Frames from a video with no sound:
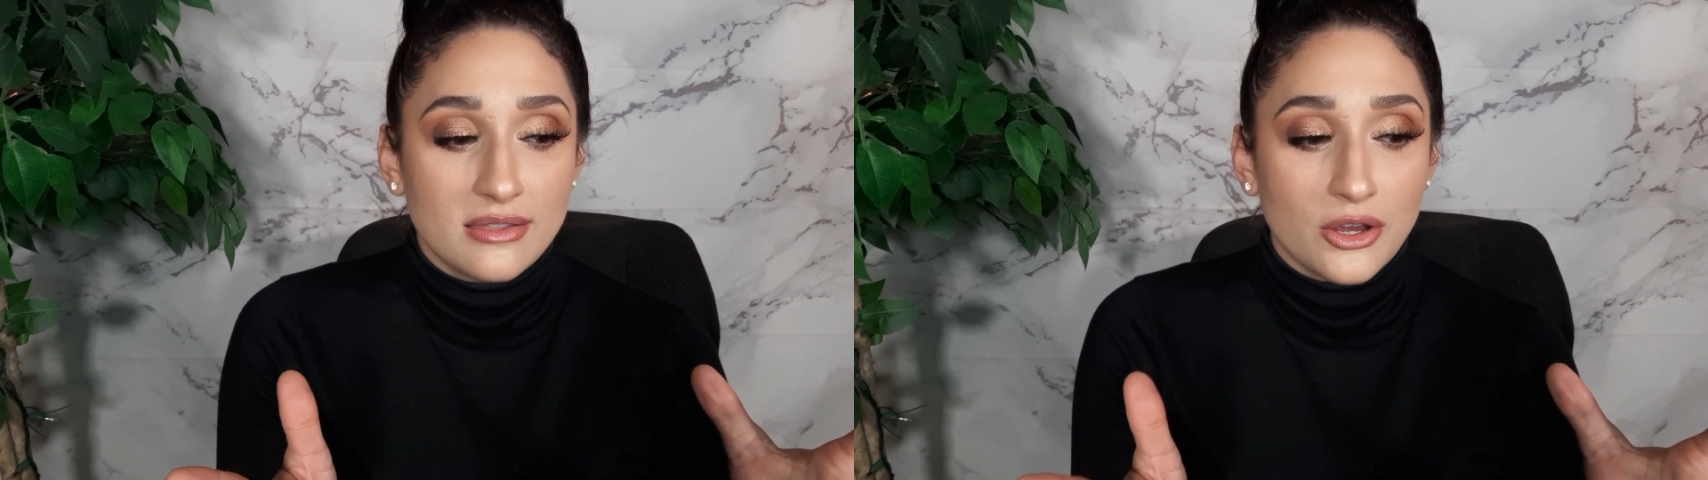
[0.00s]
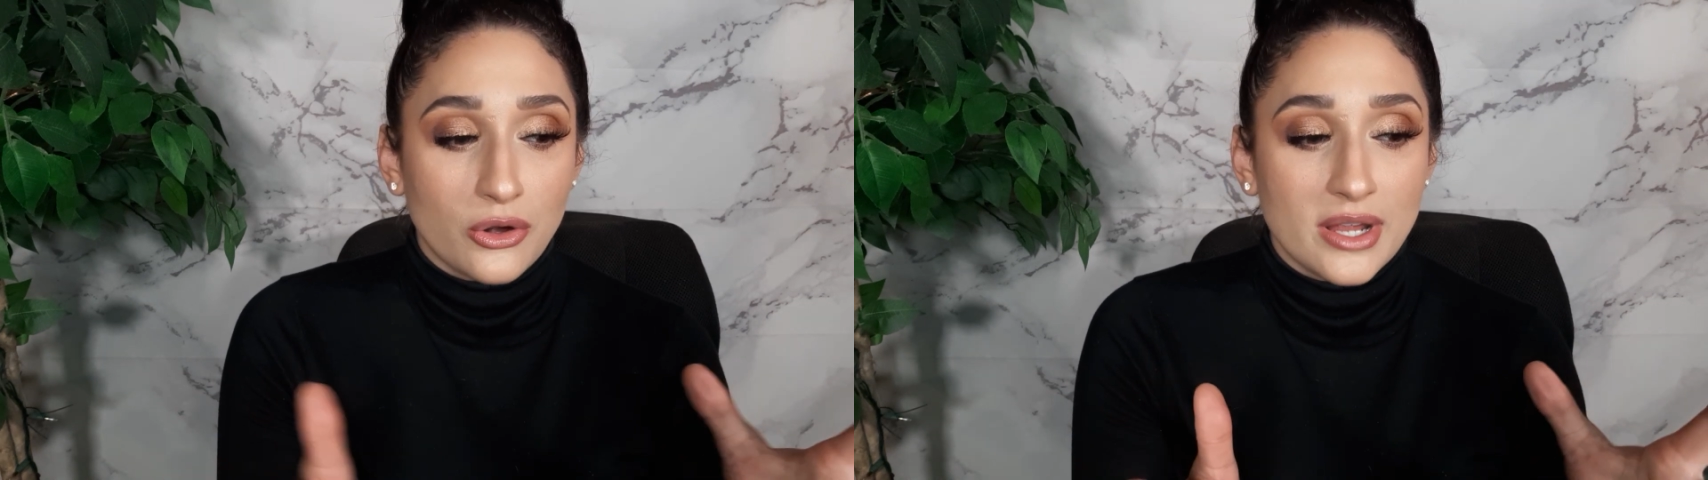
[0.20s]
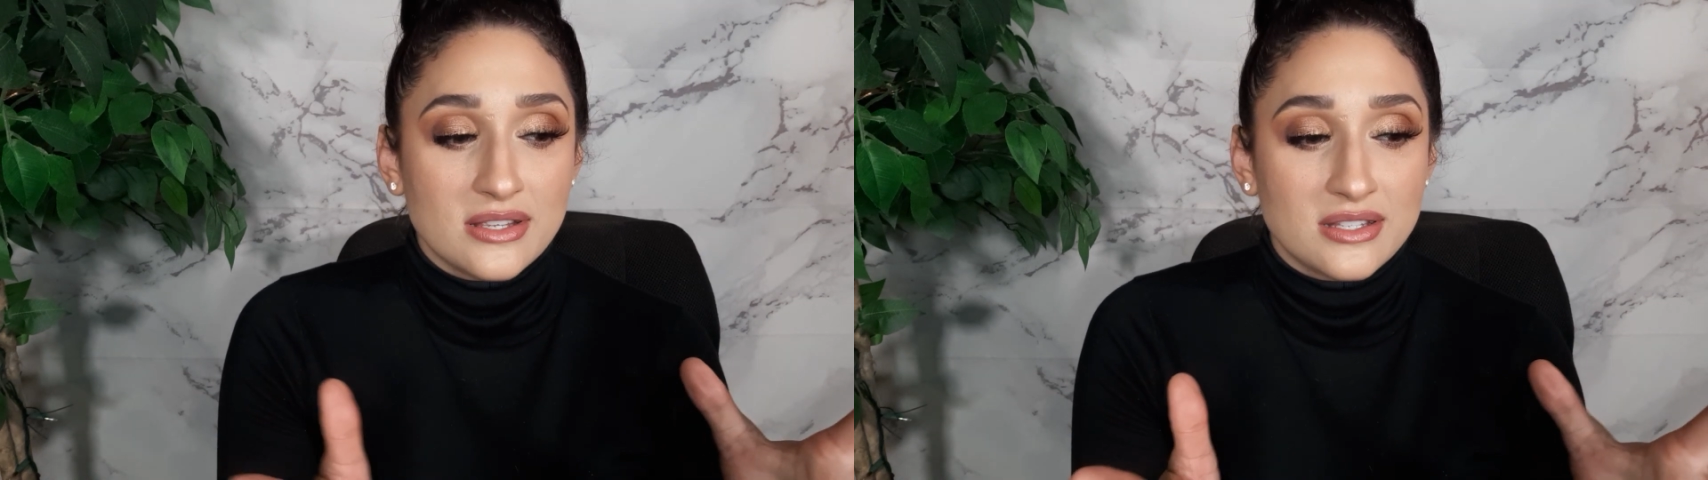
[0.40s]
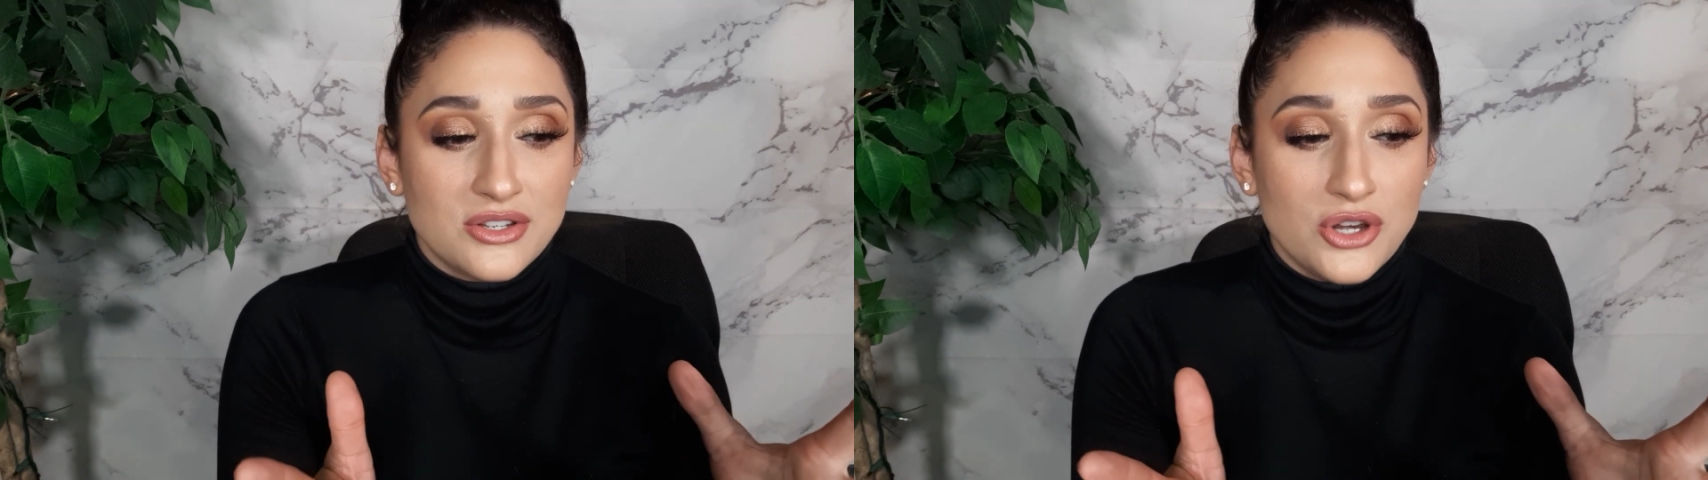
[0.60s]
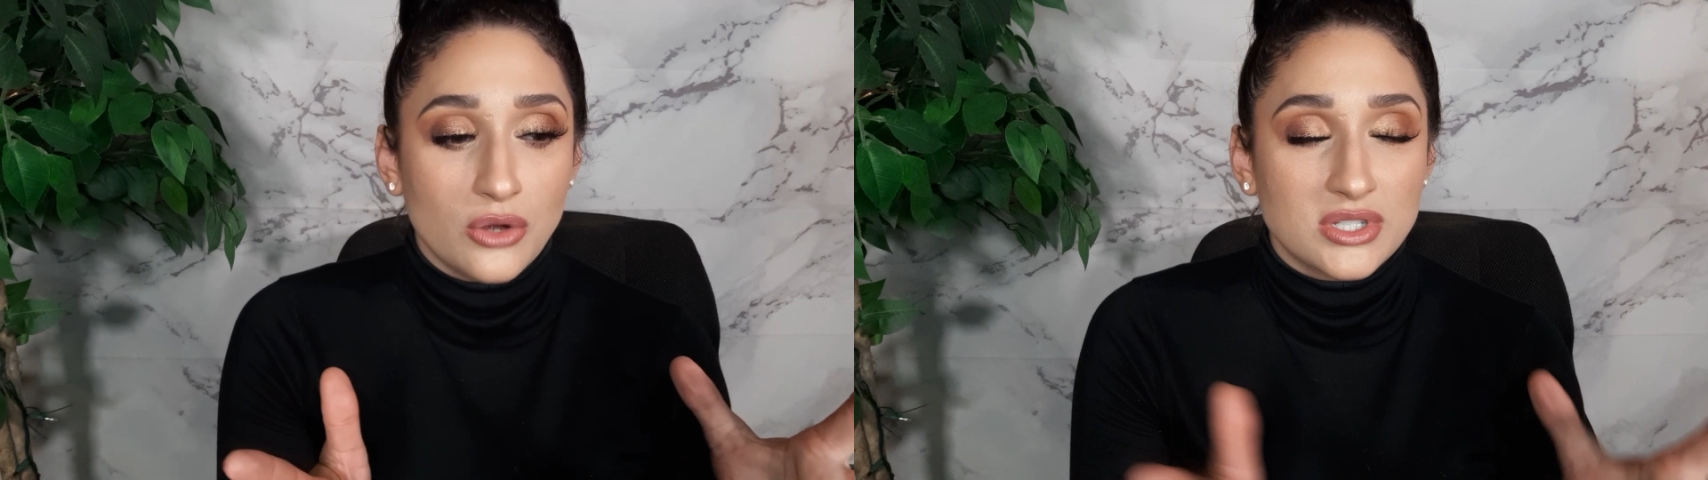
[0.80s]
there is
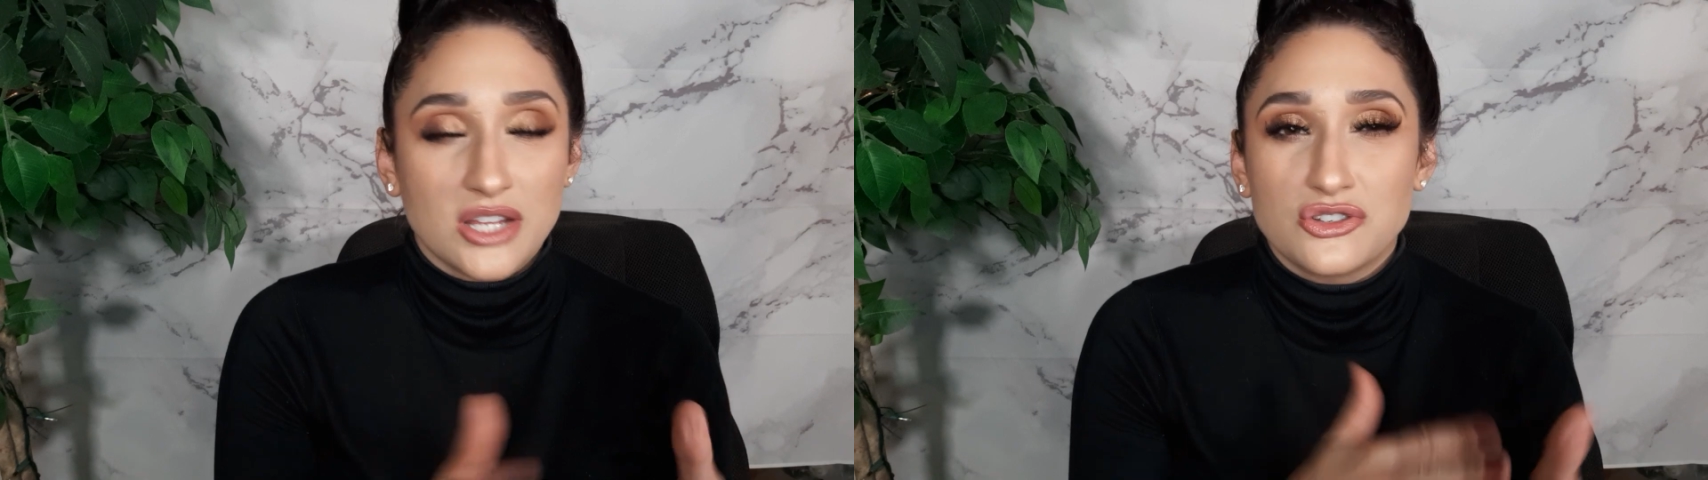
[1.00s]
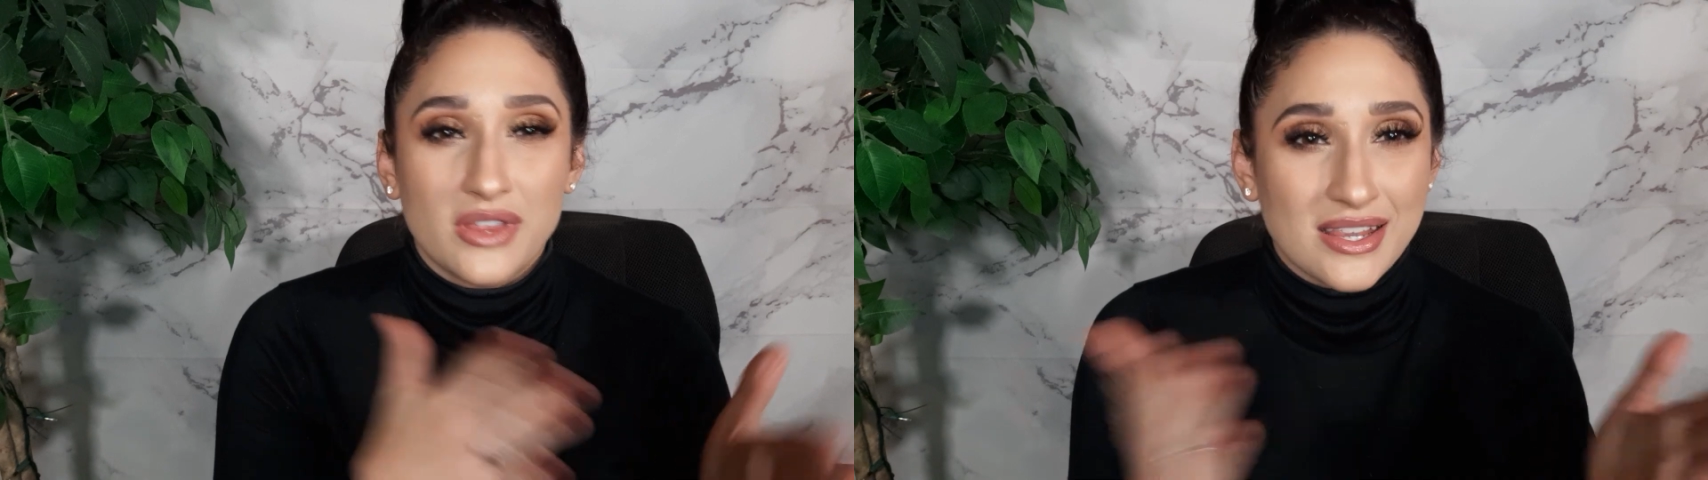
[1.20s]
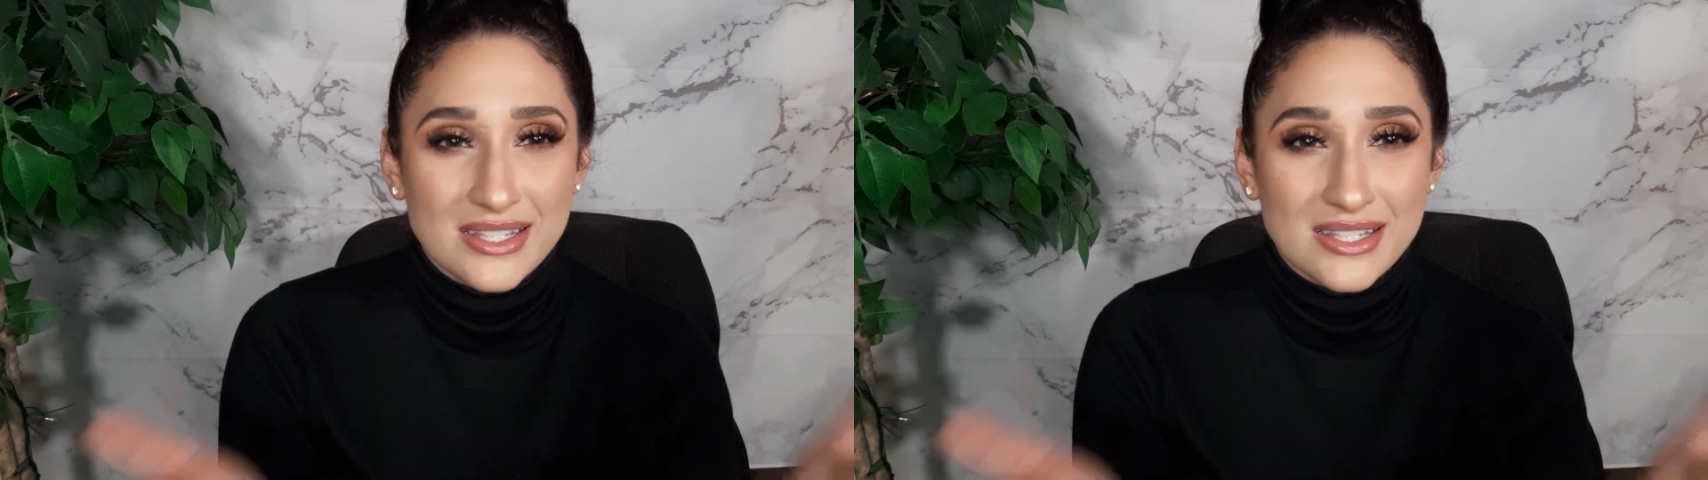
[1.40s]
no such thing